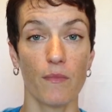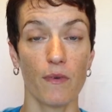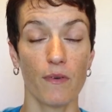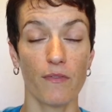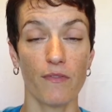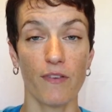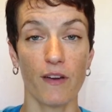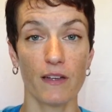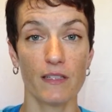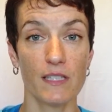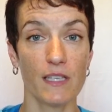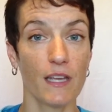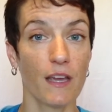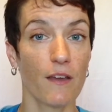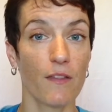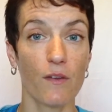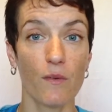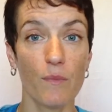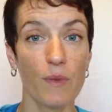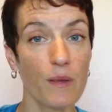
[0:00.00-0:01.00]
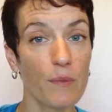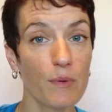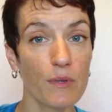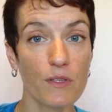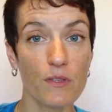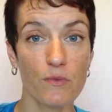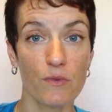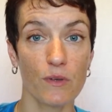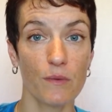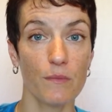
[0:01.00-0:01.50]
affecting other
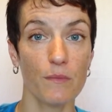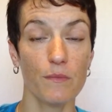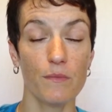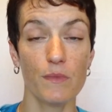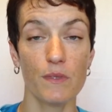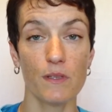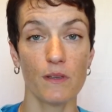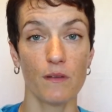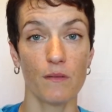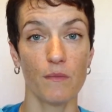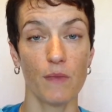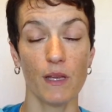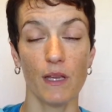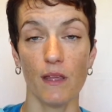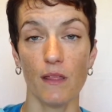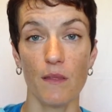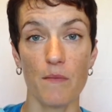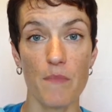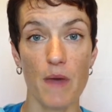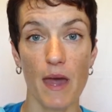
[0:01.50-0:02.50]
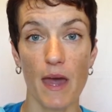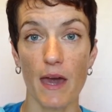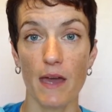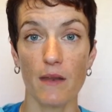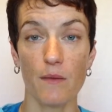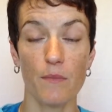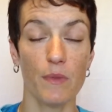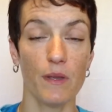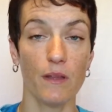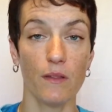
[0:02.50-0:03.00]
people's swims and making them mad
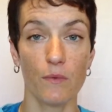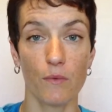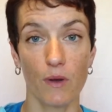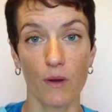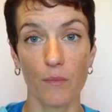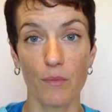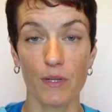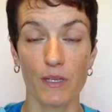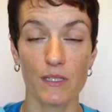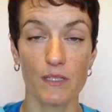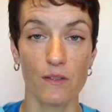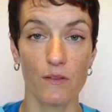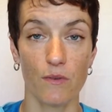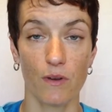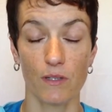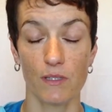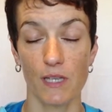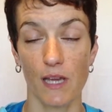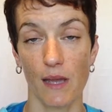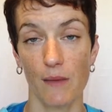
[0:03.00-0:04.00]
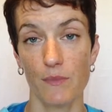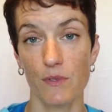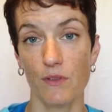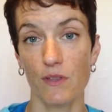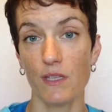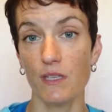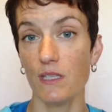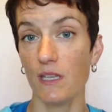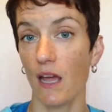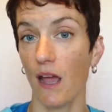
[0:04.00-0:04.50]
and being in the wrong place at the wrong time. So
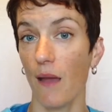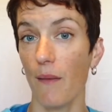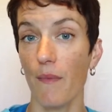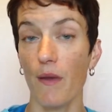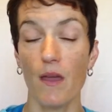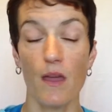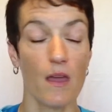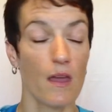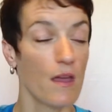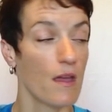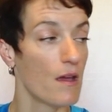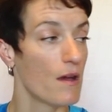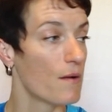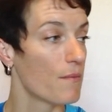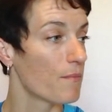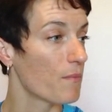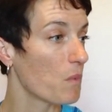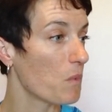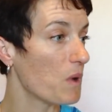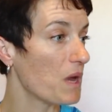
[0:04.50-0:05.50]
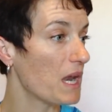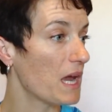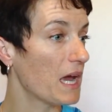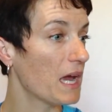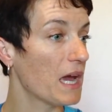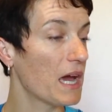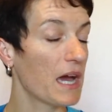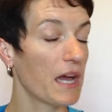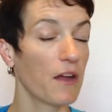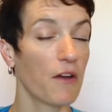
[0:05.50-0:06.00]
this time, when I
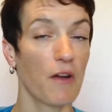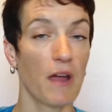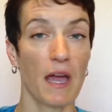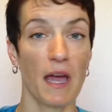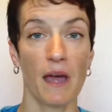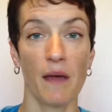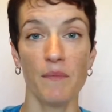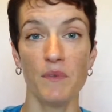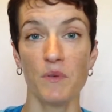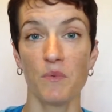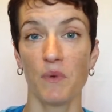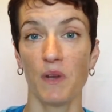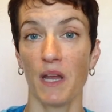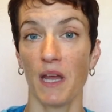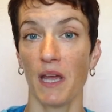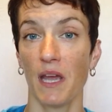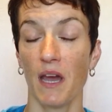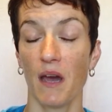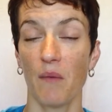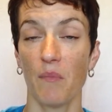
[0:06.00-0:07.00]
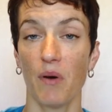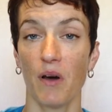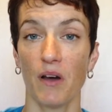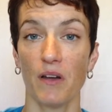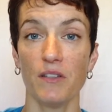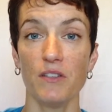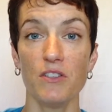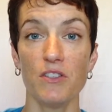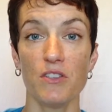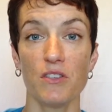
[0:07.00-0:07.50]
got grabbed, when I got
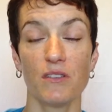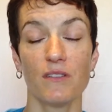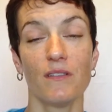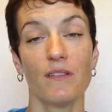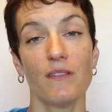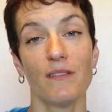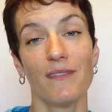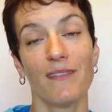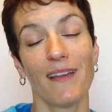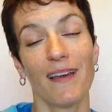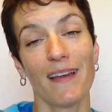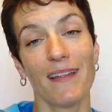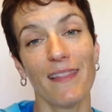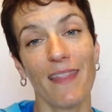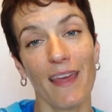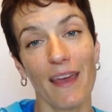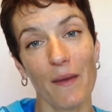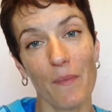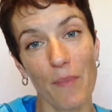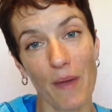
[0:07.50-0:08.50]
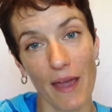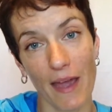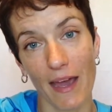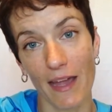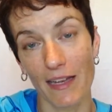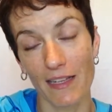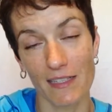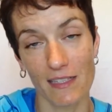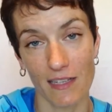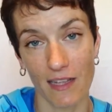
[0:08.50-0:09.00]
punched, not that
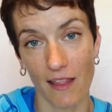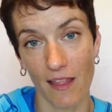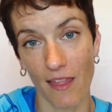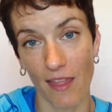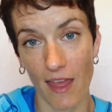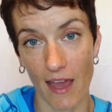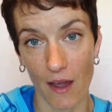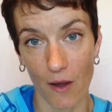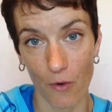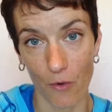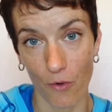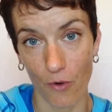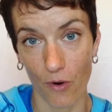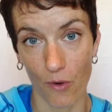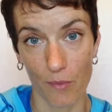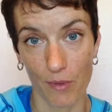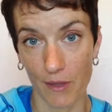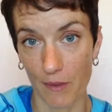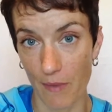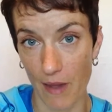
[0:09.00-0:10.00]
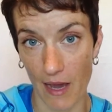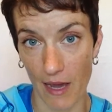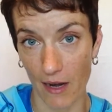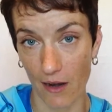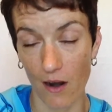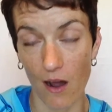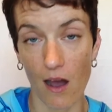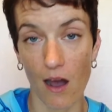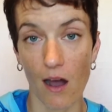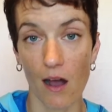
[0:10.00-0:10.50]
bad, it's not that horribly bad at
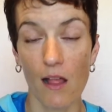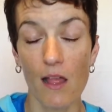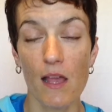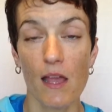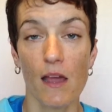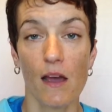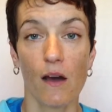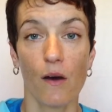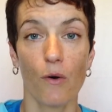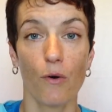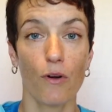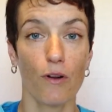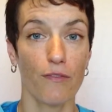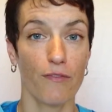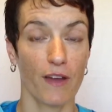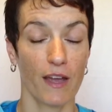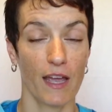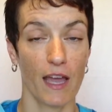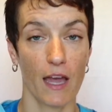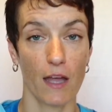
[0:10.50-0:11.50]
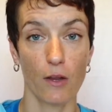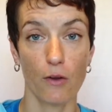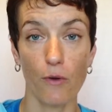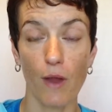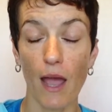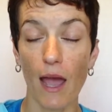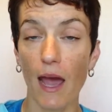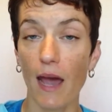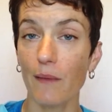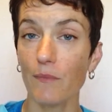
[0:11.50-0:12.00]
all, or if I got
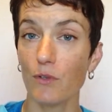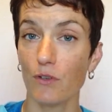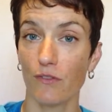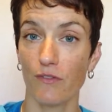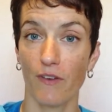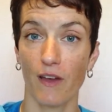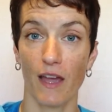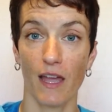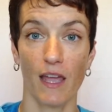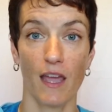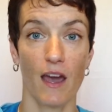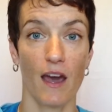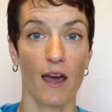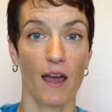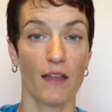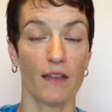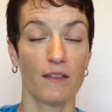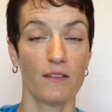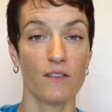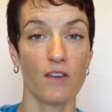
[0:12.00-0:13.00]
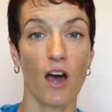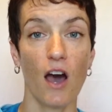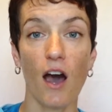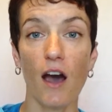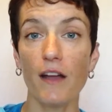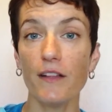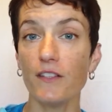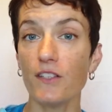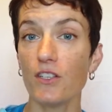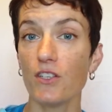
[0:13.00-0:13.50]
grabbed, or if I got
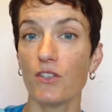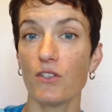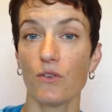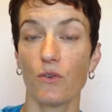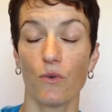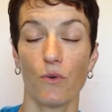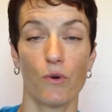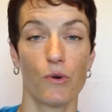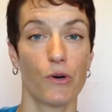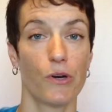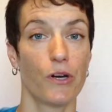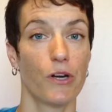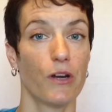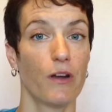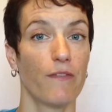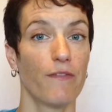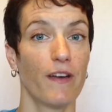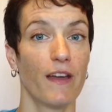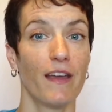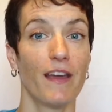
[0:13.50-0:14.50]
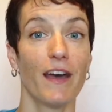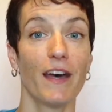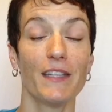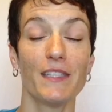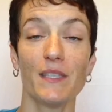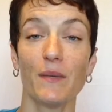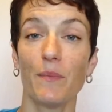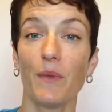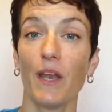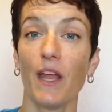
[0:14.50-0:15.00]
touched, or if I cut
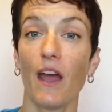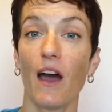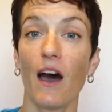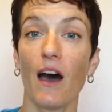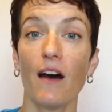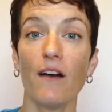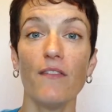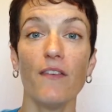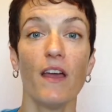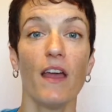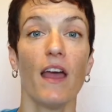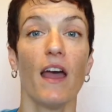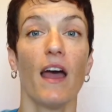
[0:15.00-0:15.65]
somebody off,